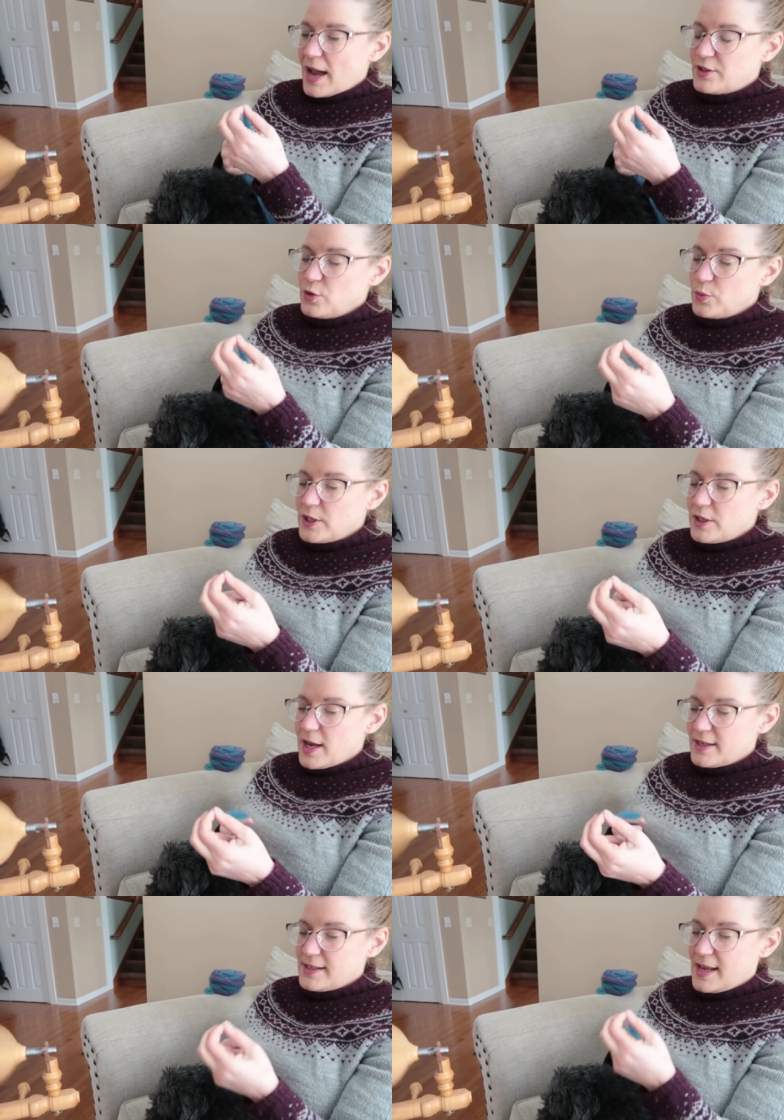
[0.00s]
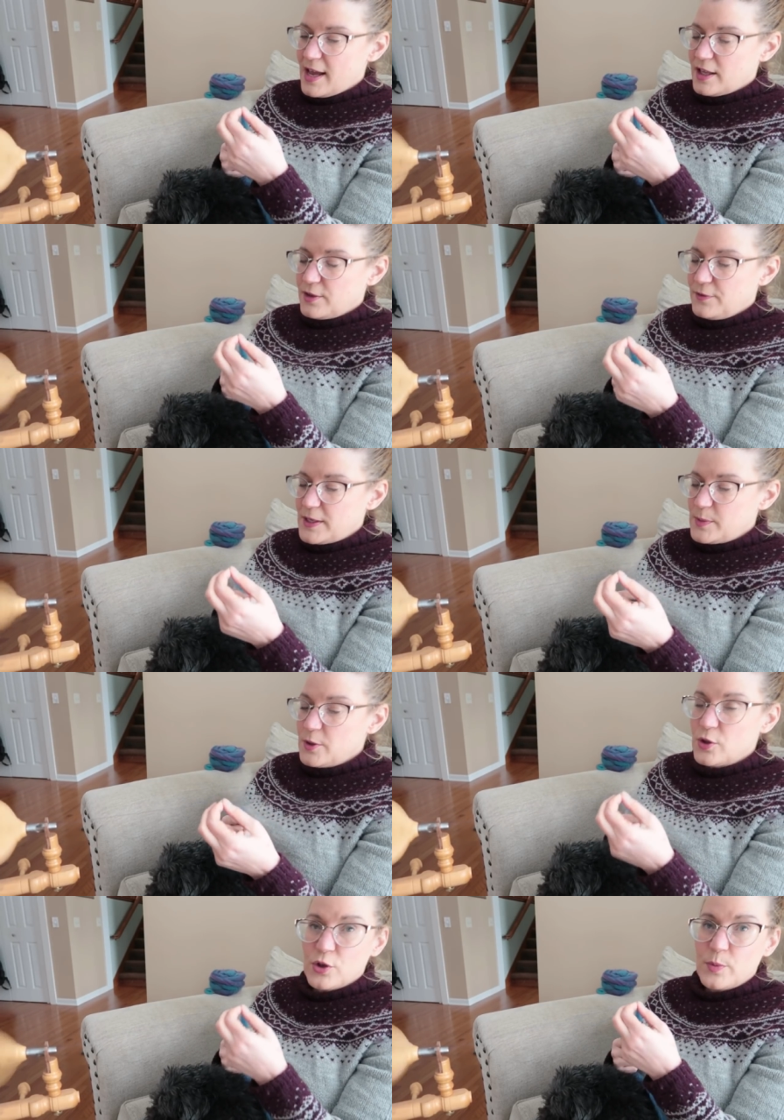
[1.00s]
I do realize that the
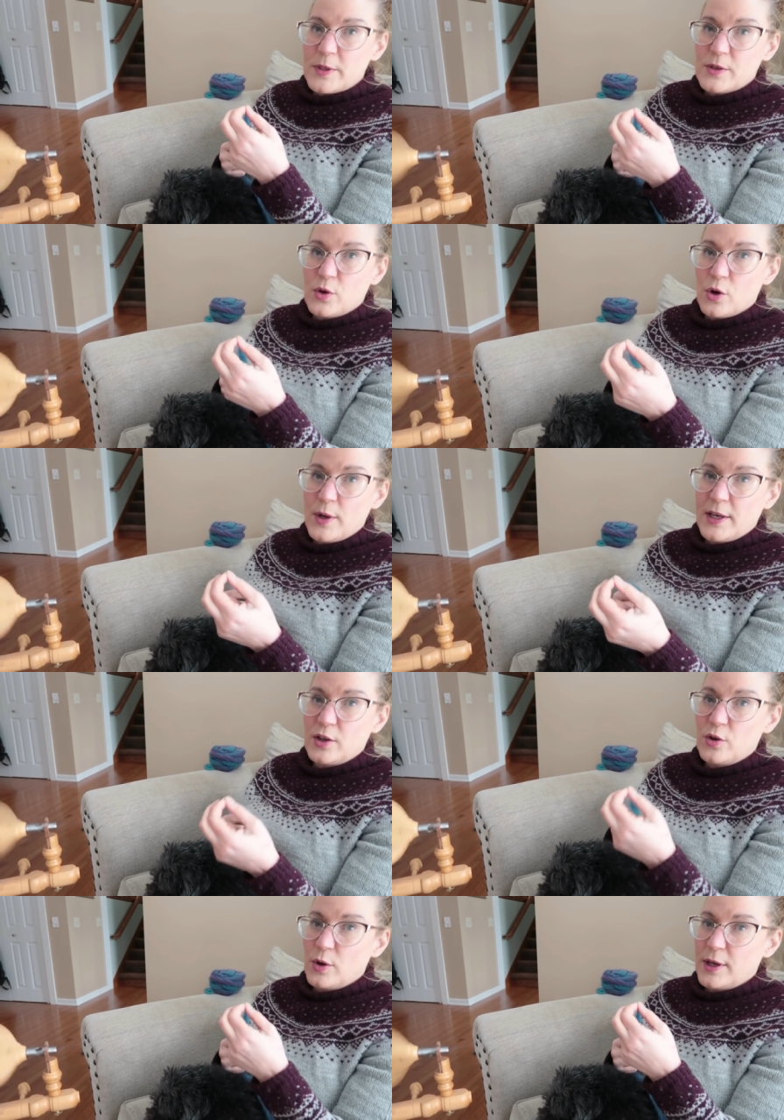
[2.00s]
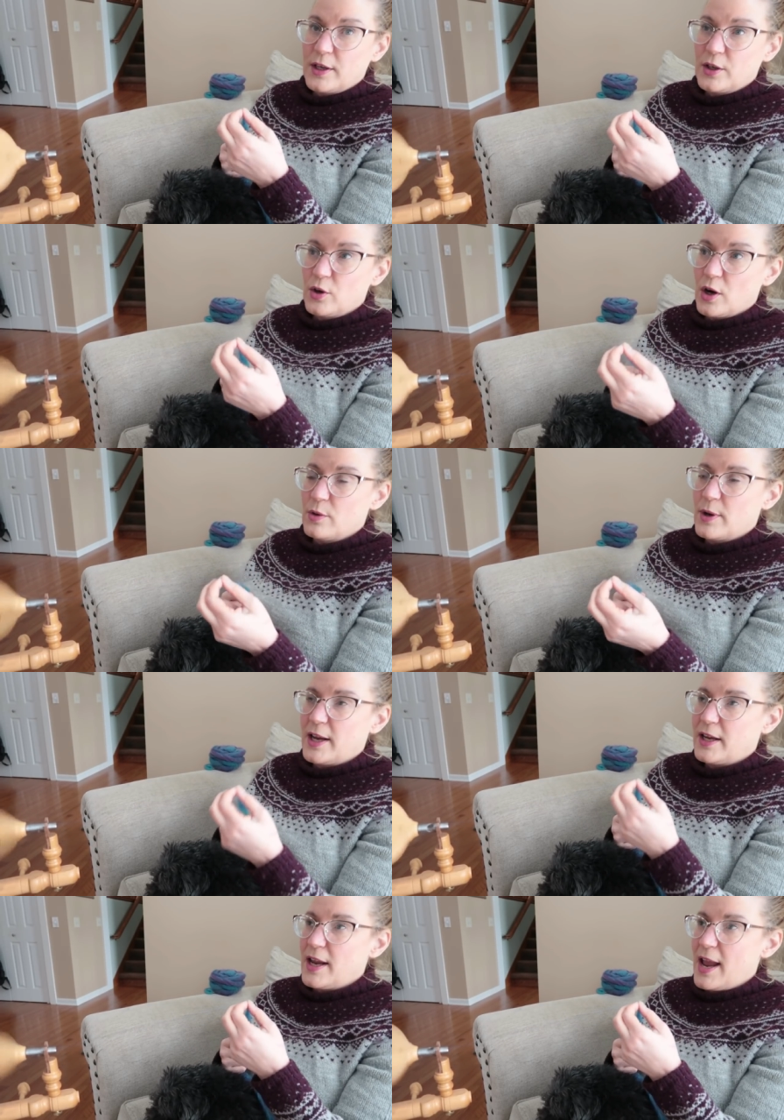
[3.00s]
Facebook group is growing and growing and
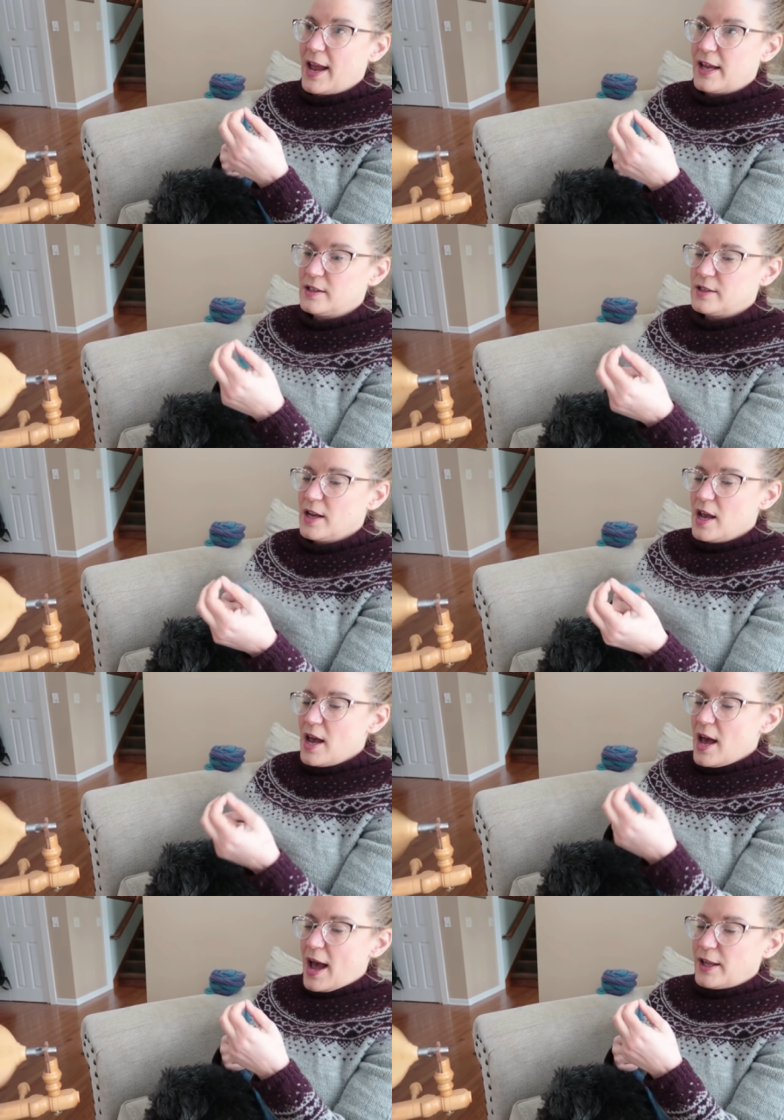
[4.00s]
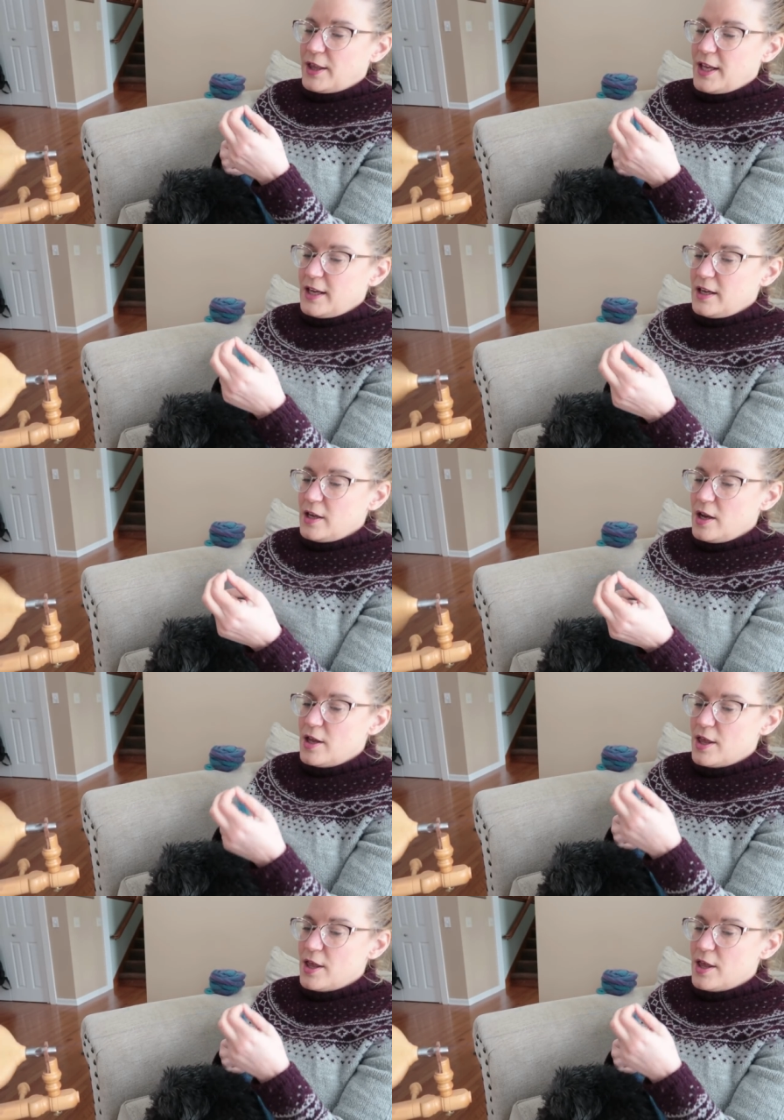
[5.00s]
growing, and I think